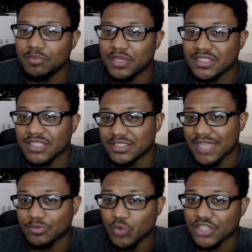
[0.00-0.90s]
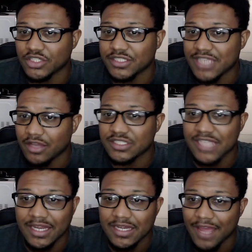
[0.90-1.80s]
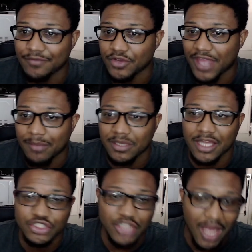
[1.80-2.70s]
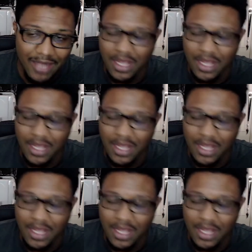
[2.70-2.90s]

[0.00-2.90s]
because I stopped watching Attack on Titan after Gabby got shot.